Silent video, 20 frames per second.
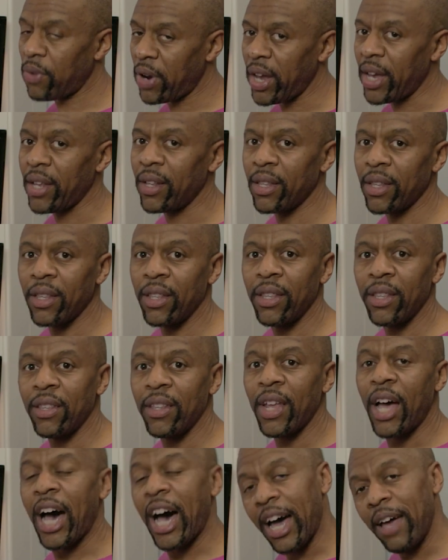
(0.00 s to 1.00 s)
right.
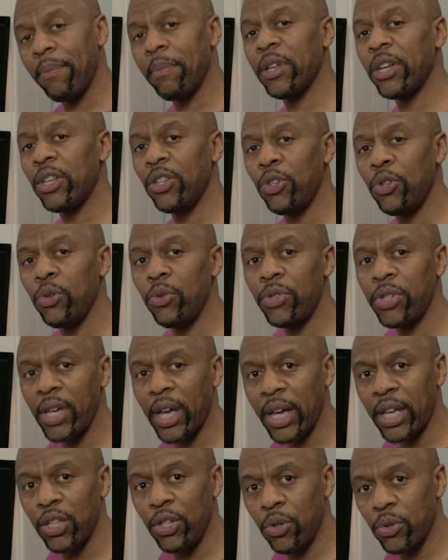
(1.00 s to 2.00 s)
I've been a
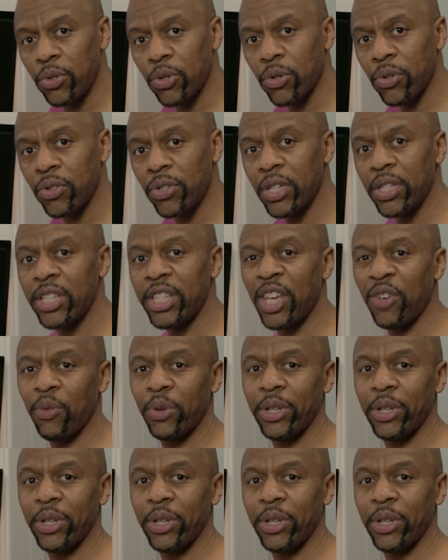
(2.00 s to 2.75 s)
NewTek user since they